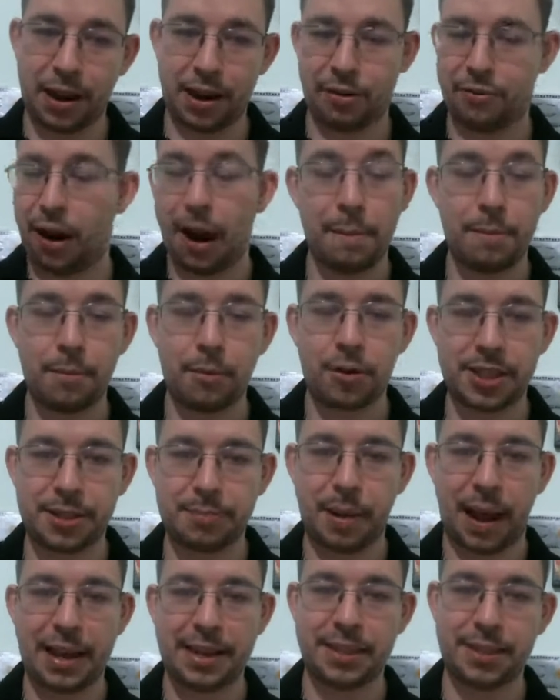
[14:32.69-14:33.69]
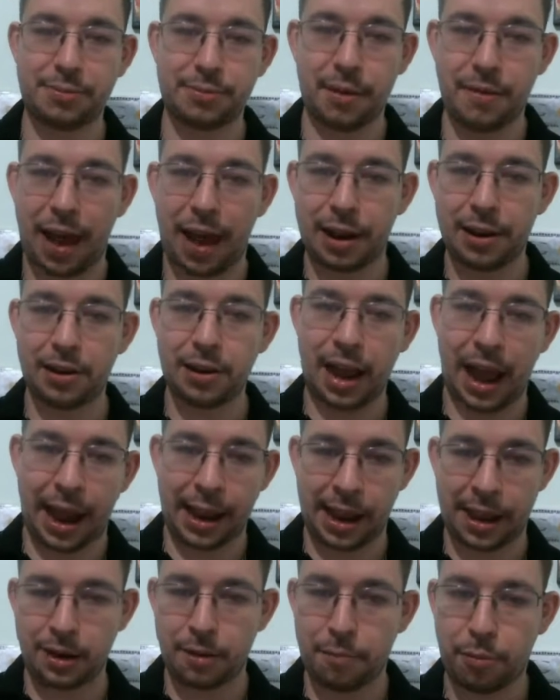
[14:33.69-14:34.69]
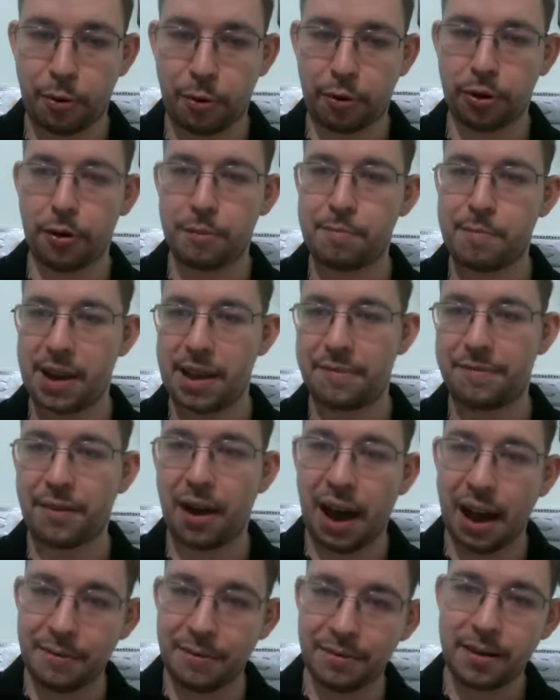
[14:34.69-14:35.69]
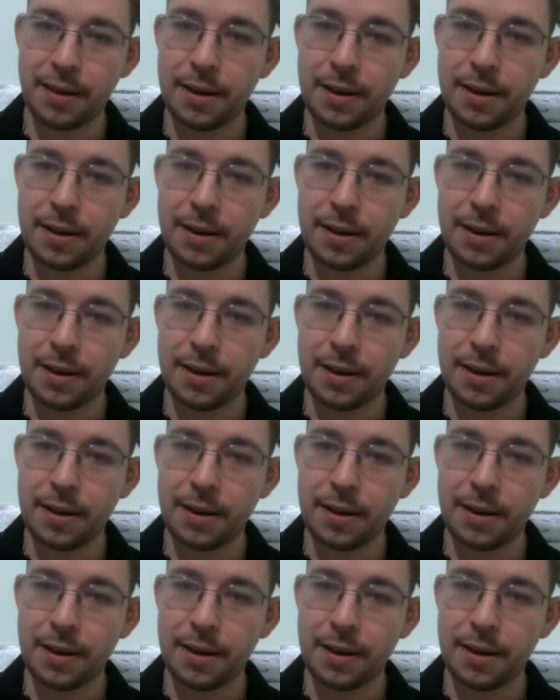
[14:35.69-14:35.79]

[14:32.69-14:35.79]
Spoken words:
and grab more space without hanging the pawn on b5.